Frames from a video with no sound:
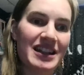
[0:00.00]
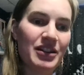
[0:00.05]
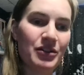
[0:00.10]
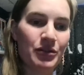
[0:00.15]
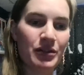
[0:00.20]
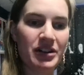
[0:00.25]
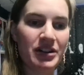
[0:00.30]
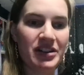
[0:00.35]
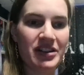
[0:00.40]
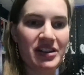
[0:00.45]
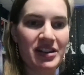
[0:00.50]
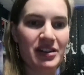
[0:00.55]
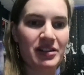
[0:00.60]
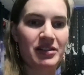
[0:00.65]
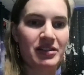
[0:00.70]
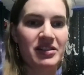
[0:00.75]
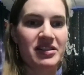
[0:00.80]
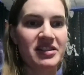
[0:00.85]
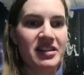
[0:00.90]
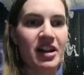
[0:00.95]
It wants to
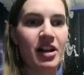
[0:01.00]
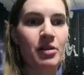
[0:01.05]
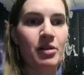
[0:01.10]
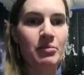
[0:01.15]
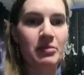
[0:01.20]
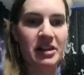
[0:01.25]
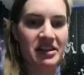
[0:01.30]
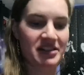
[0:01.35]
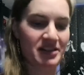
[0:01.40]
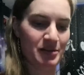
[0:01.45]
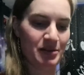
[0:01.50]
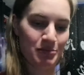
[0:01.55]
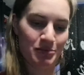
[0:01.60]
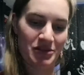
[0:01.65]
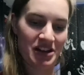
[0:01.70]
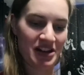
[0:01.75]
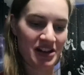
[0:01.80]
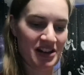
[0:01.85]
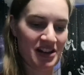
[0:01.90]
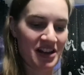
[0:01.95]
sell me
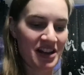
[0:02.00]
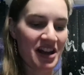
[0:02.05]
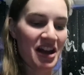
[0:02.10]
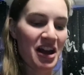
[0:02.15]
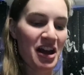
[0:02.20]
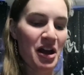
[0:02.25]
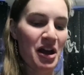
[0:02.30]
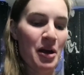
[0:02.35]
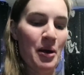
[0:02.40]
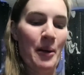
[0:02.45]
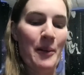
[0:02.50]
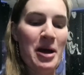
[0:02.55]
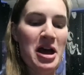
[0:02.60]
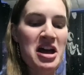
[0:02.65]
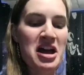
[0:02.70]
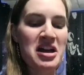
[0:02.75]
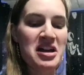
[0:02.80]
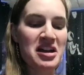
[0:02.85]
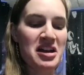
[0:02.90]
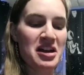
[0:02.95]
something.
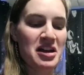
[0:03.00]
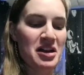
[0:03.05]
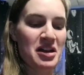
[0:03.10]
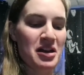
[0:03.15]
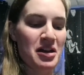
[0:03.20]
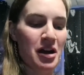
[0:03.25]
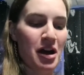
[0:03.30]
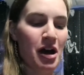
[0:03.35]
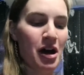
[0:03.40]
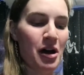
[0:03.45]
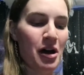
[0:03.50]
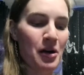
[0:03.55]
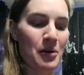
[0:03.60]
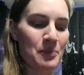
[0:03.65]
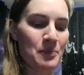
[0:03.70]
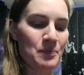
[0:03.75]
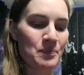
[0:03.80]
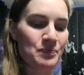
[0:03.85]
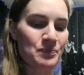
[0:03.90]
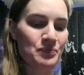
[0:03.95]

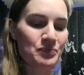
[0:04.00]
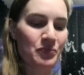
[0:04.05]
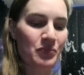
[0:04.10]
Another